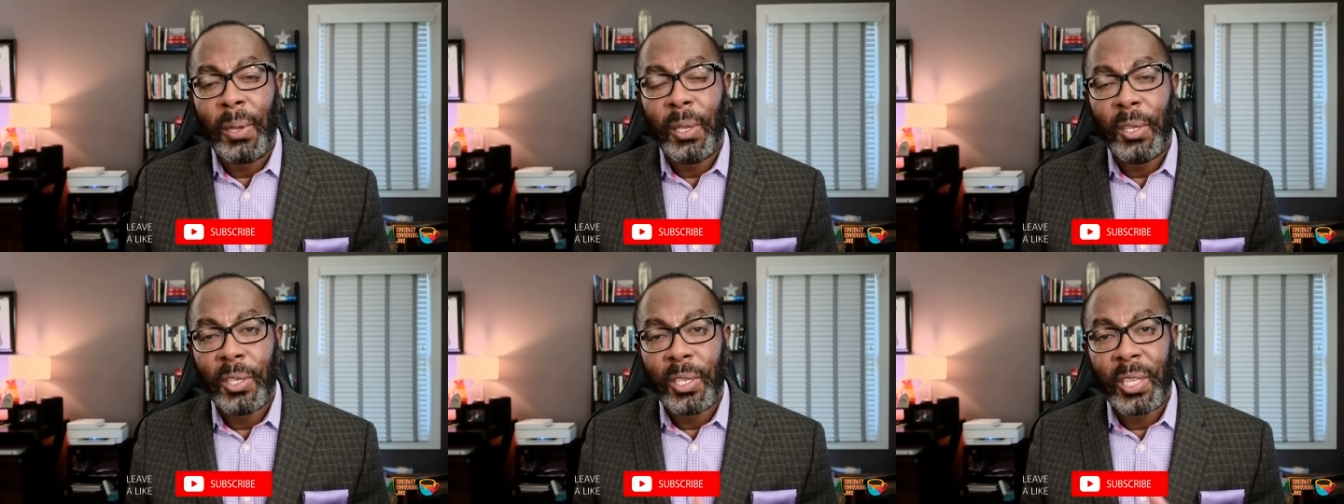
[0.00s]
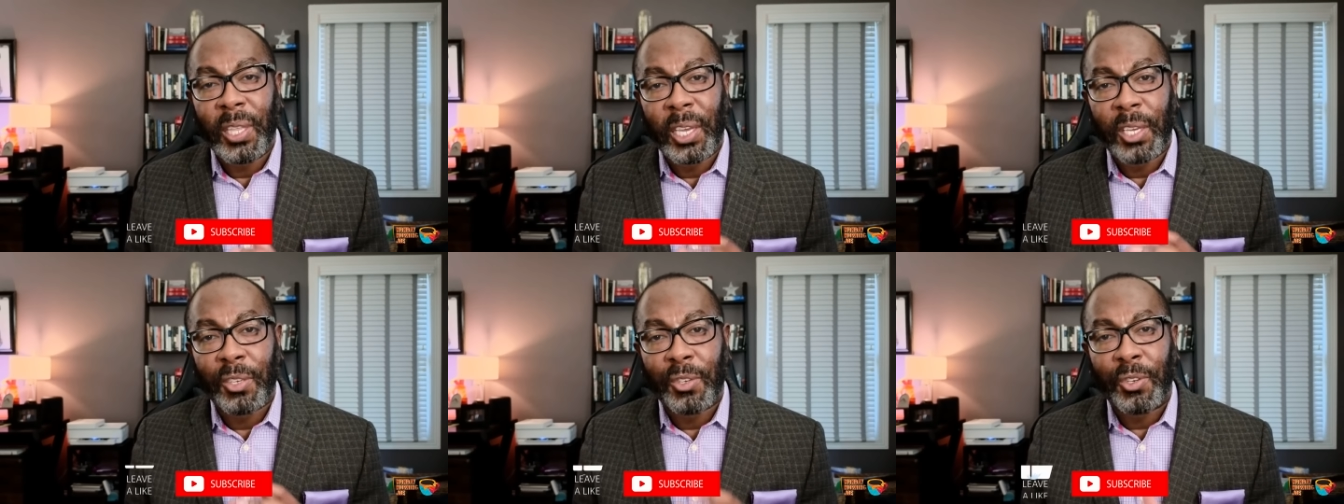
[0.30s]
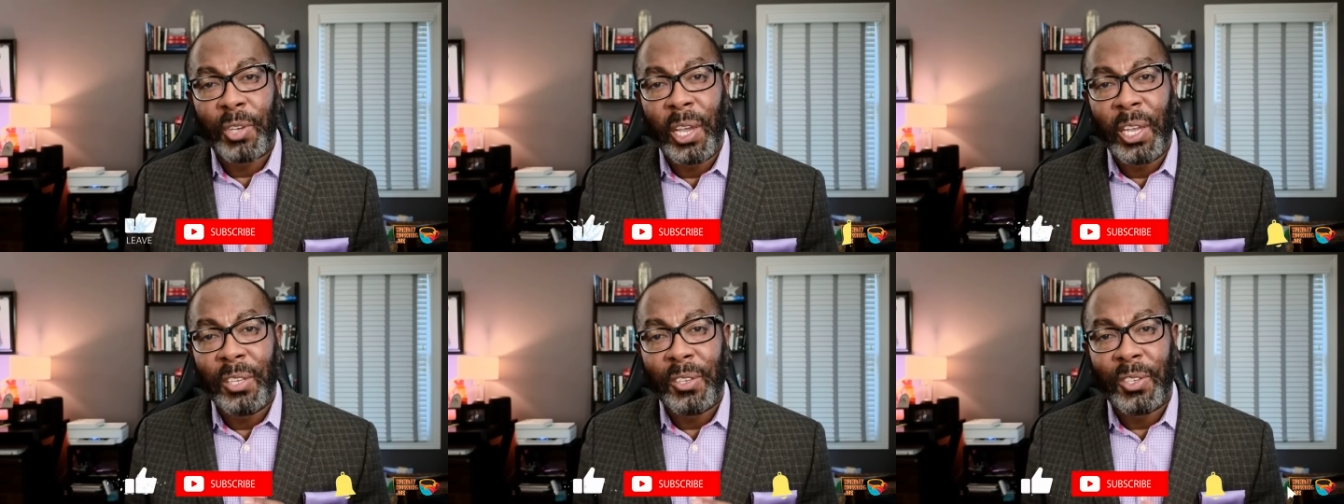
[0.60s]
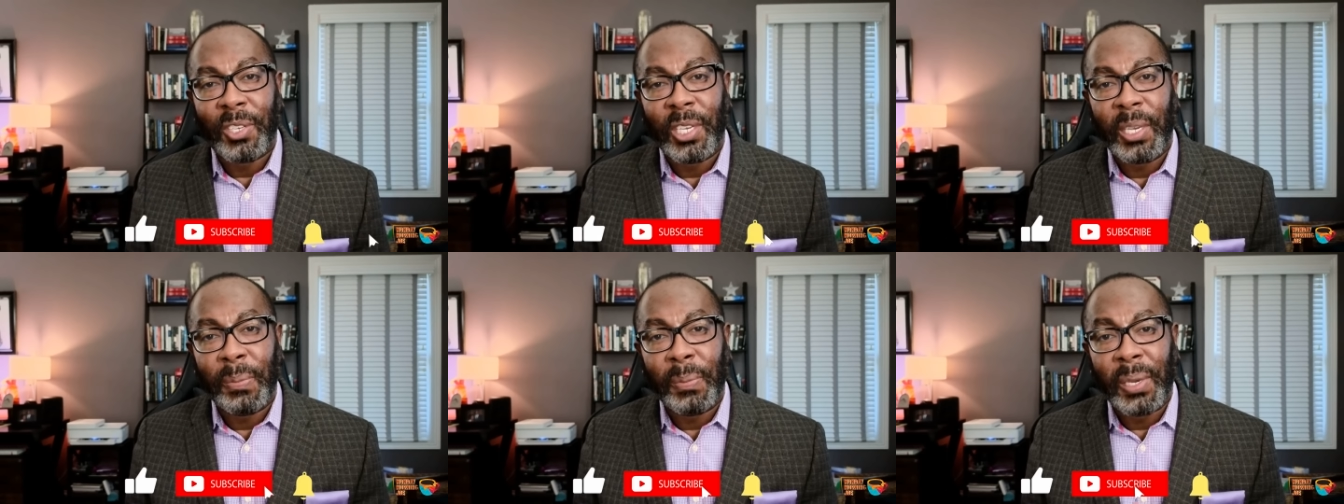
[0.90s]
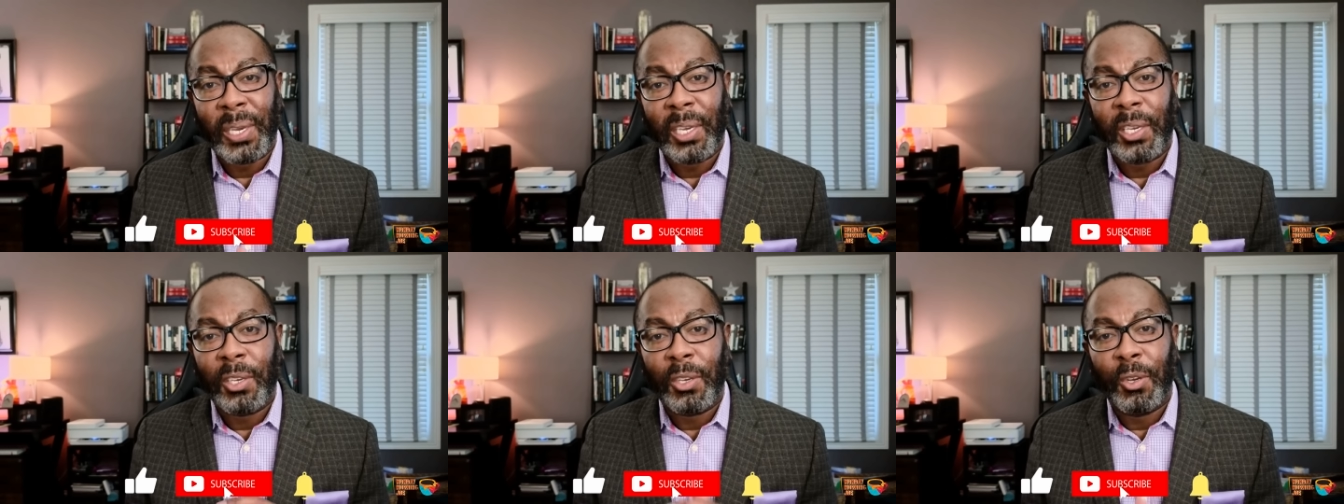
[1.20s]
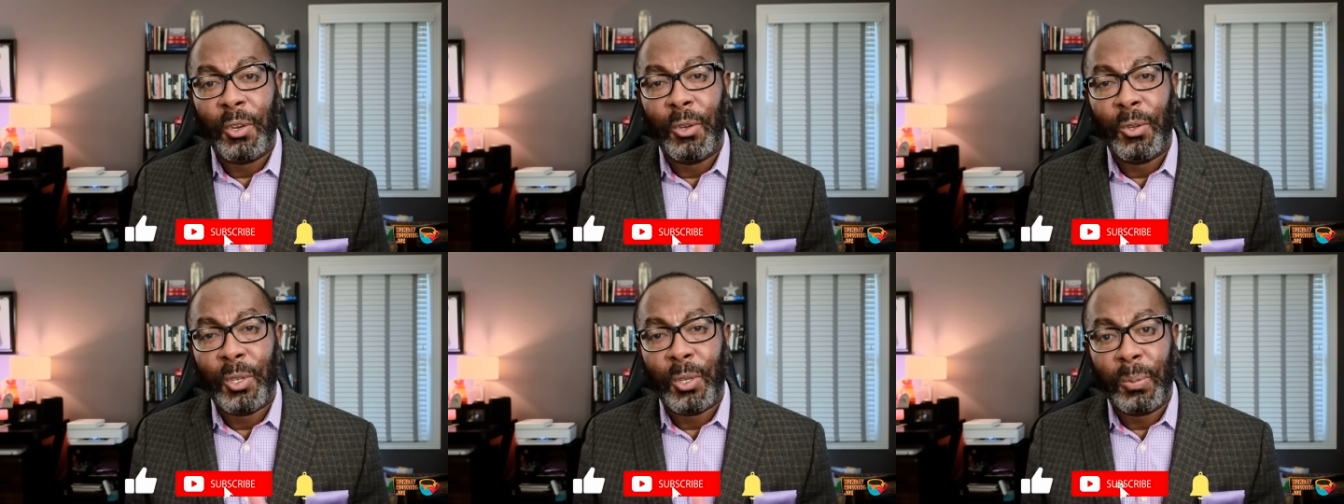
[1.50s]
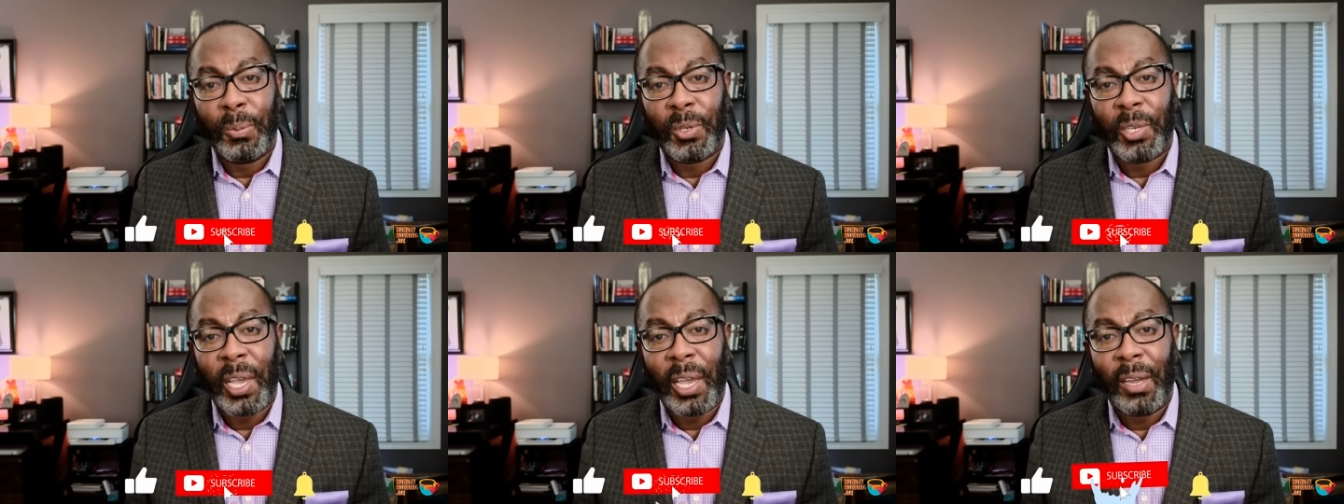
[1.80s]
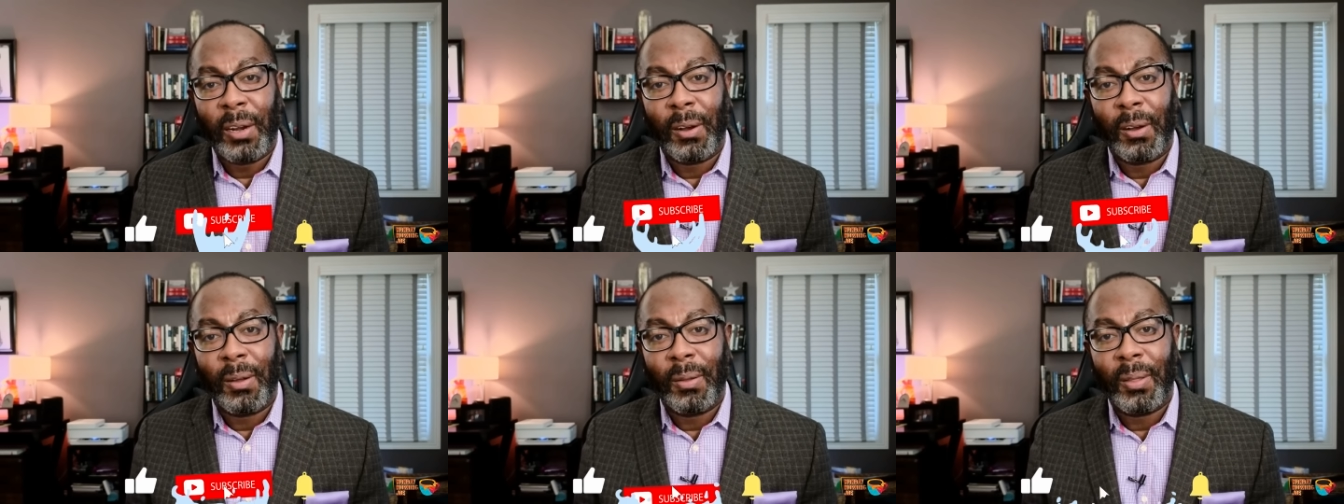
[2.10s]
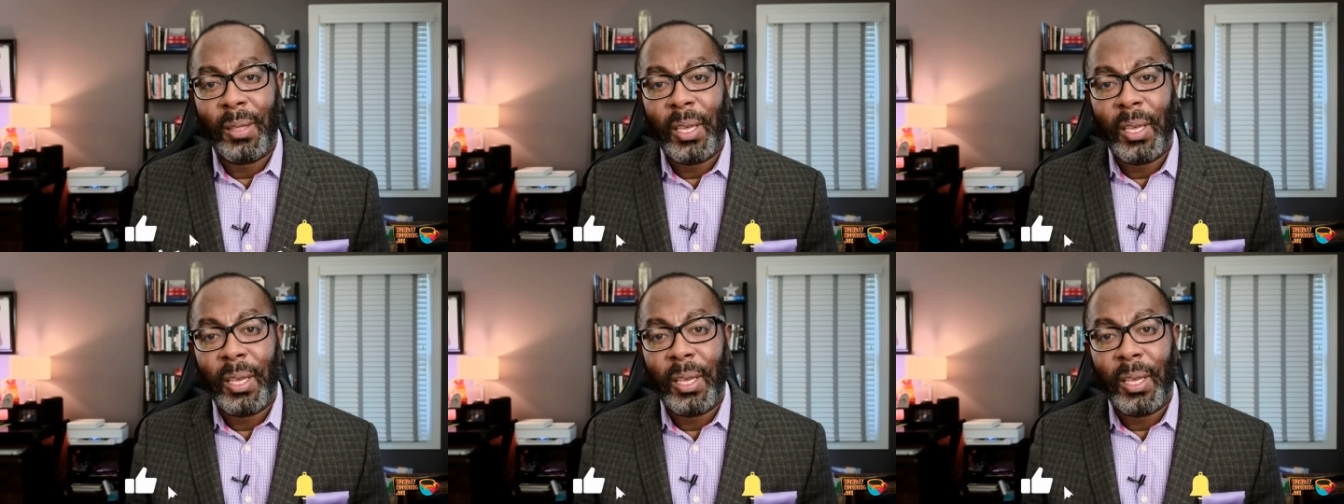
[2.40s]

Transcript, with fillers: to the Exchange CME YouTube channel